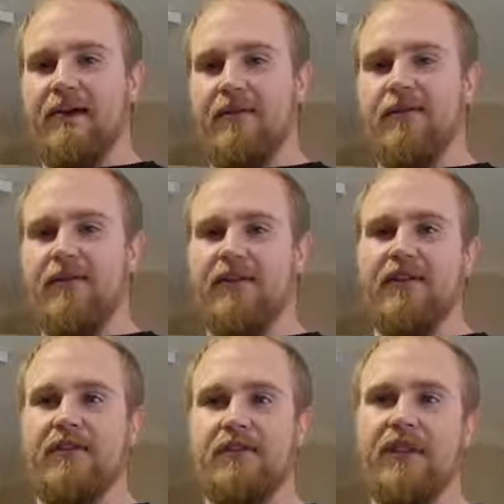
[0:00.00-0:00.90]
I would really
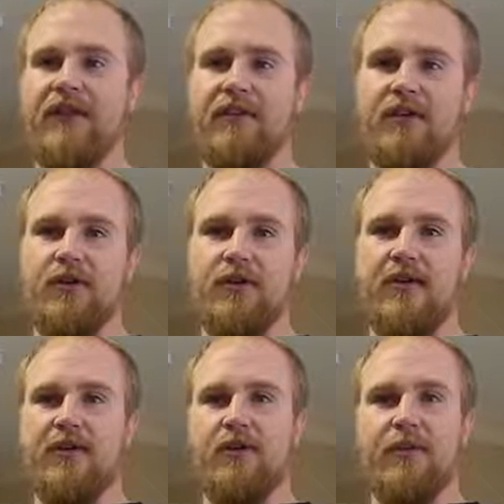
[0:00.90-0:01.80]
say two things.
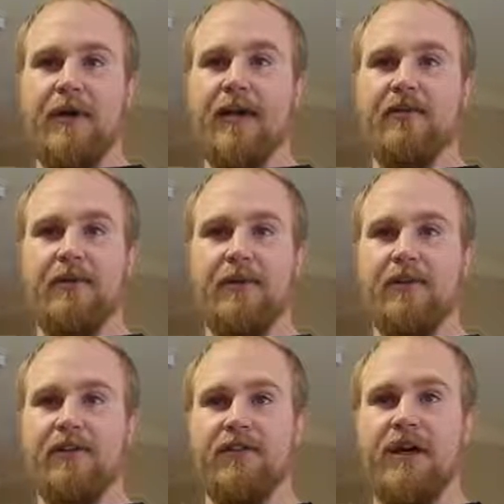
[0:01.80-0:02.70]
Kind of going back to what
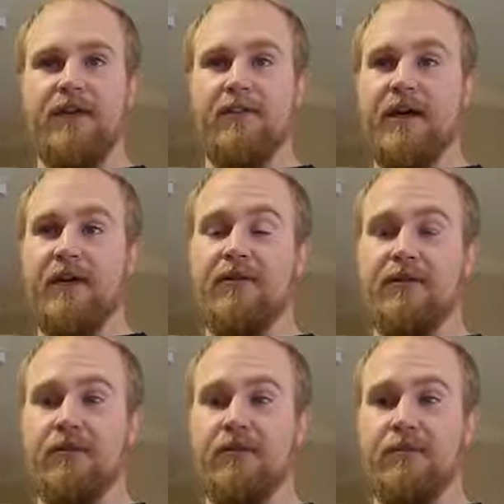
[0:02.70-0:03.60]
we just talked
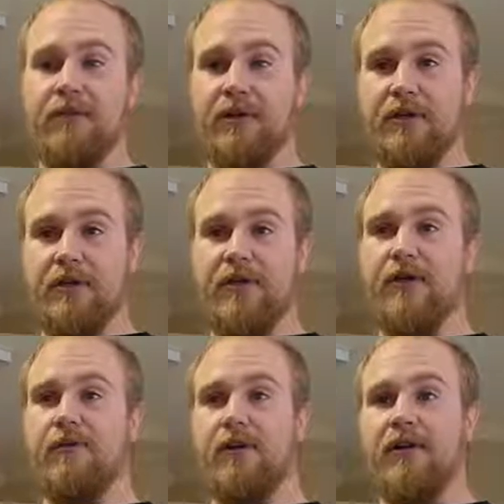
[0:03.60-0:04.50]
about. Building your
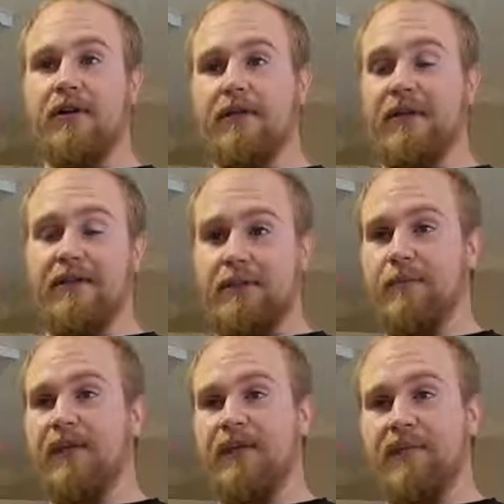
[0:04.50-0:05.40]
network is
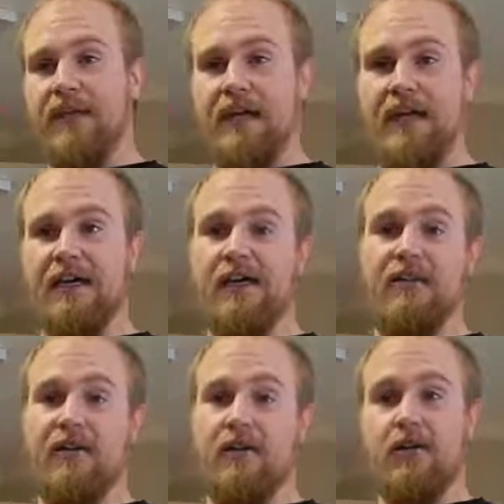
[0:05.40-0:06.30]
the biggest thing.
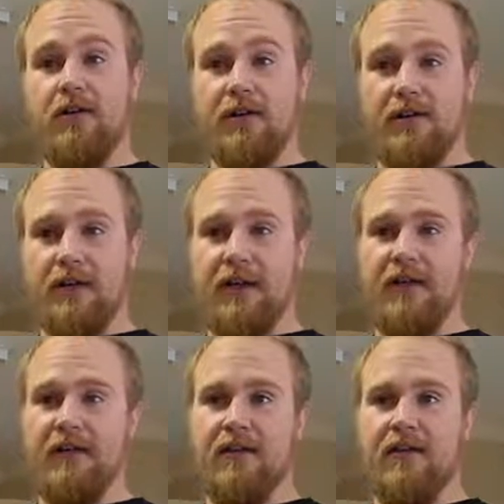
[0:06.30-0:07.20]
It's the hardest
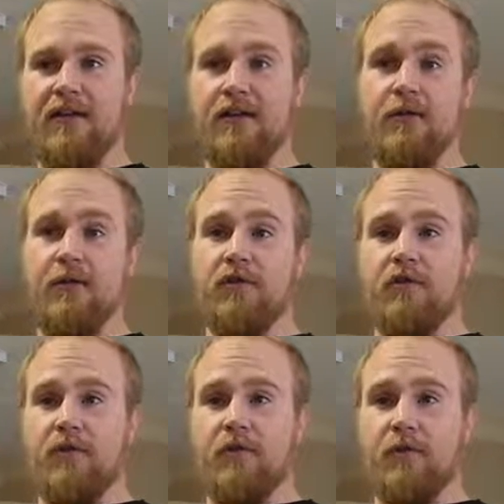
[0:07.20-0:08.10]
thing in
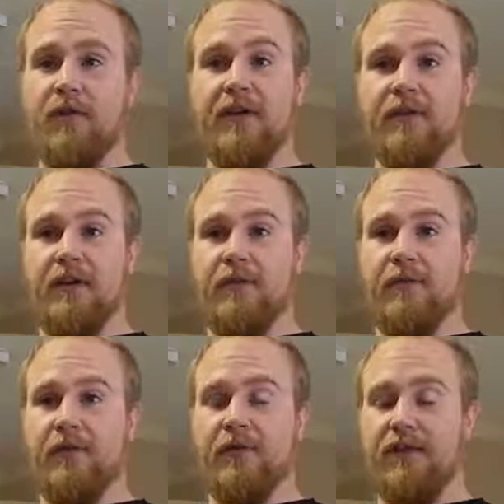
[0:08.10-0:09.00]
commercial and
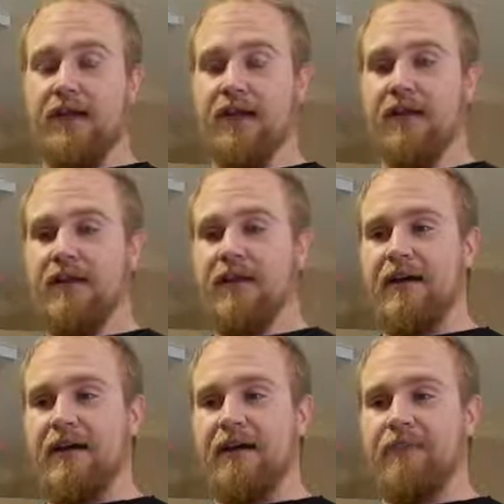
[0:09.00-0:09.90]
multifamily real estate.
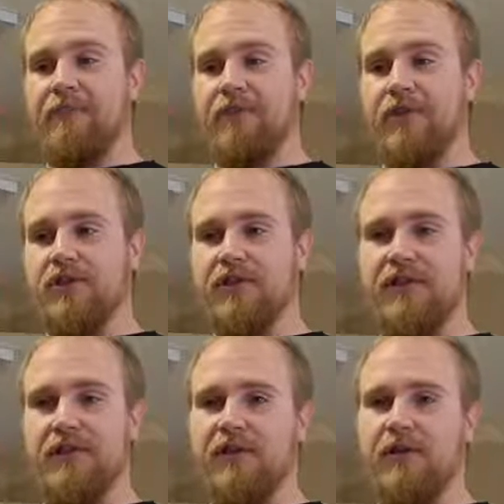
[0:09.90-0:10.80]
But you
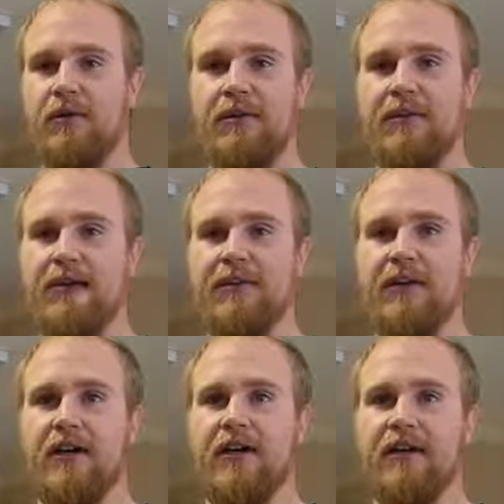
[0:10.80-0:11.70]
just have to go and get
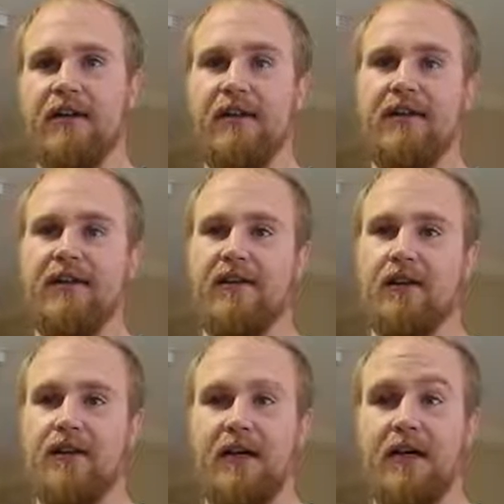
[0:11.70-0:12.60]
out there. It's easy to
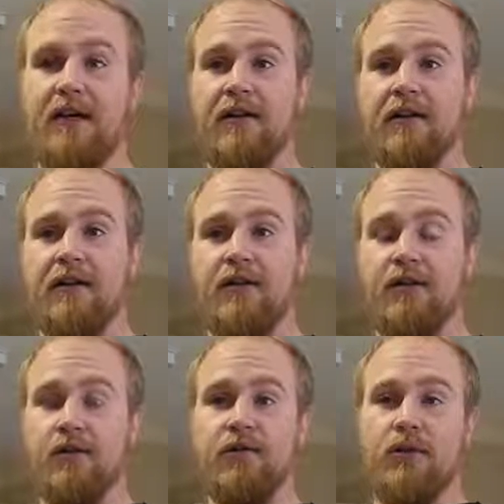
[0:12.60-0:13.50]
go online,
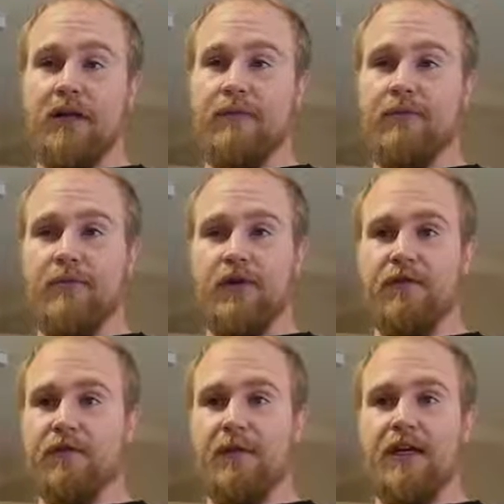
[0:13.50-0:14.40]
Google up
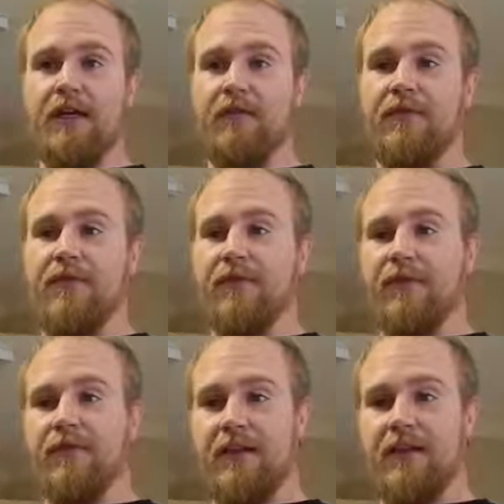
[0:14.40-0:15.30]
different meetups,
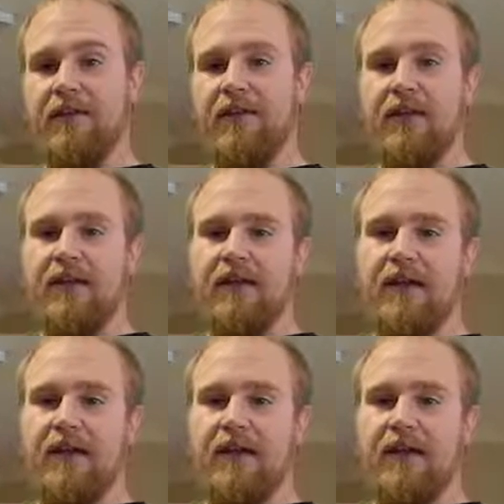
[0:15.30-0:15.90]
different events,